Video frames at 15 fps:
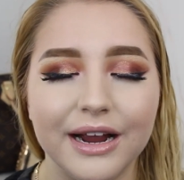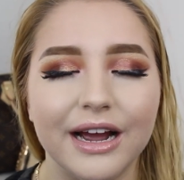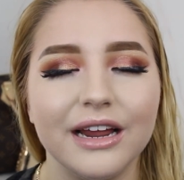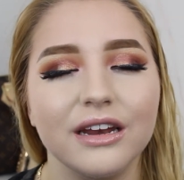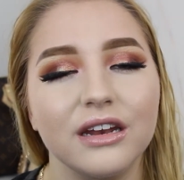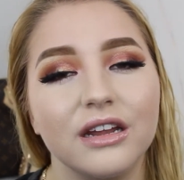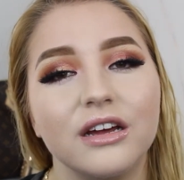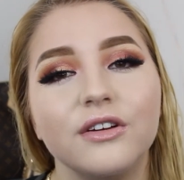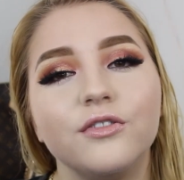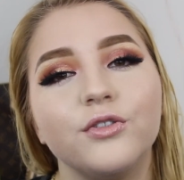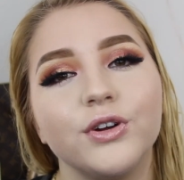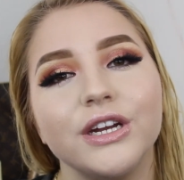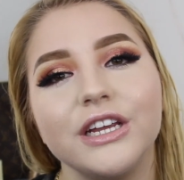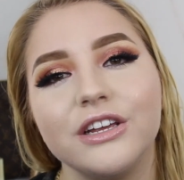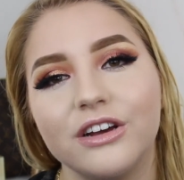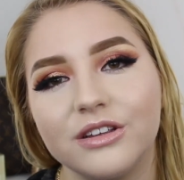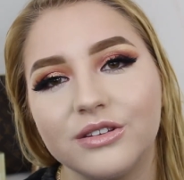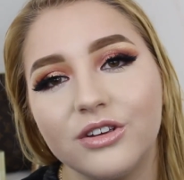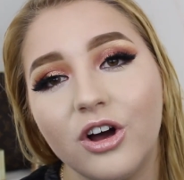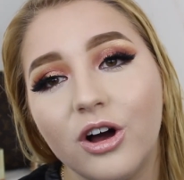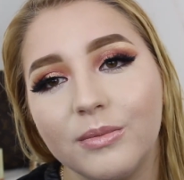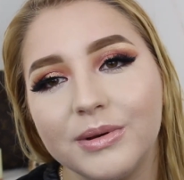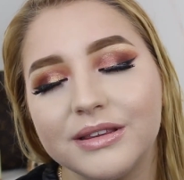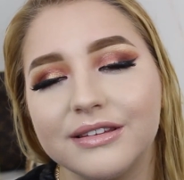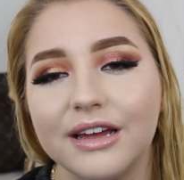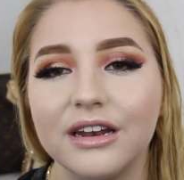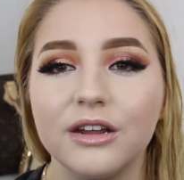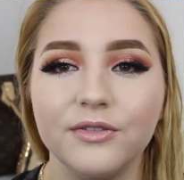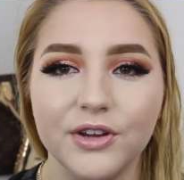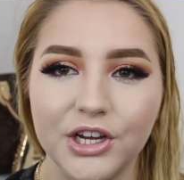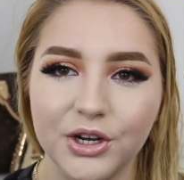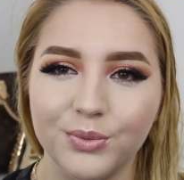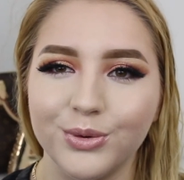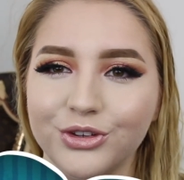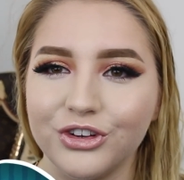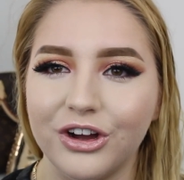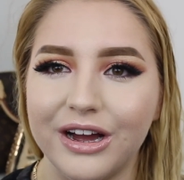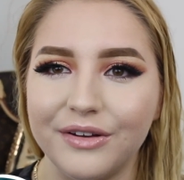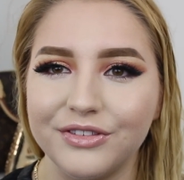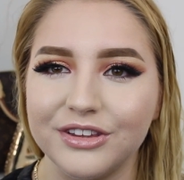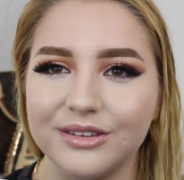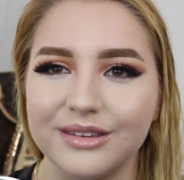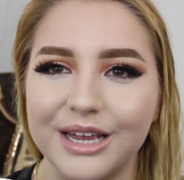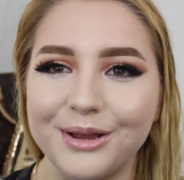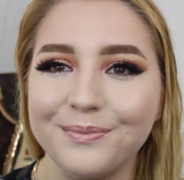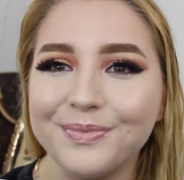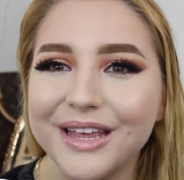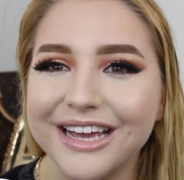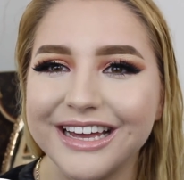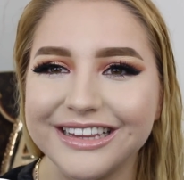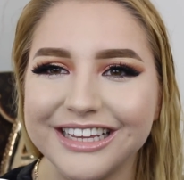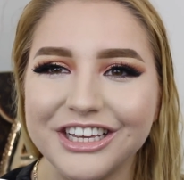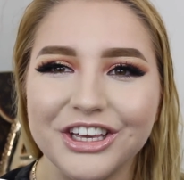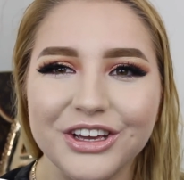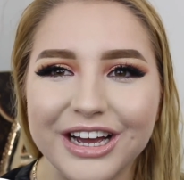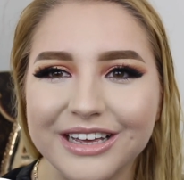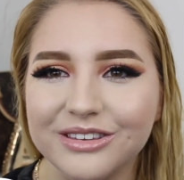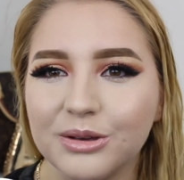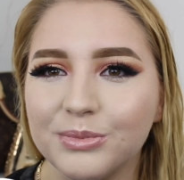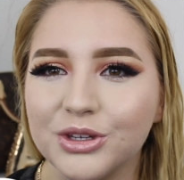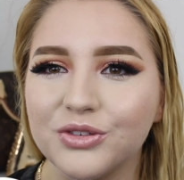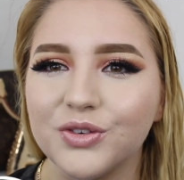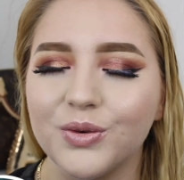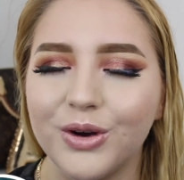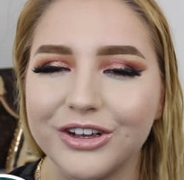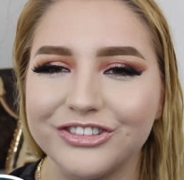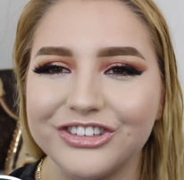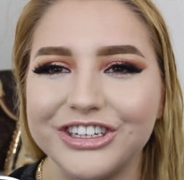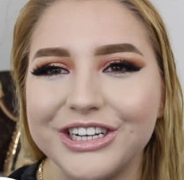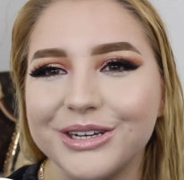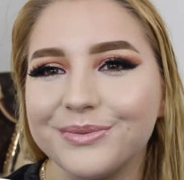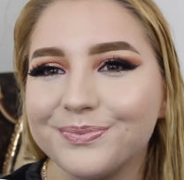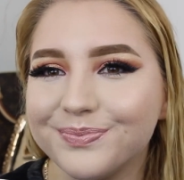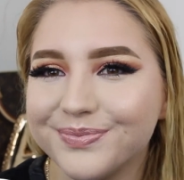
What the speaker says: I love reading y'all's comments. I love hearing what y'all have to say. Thank you guys so much for watching.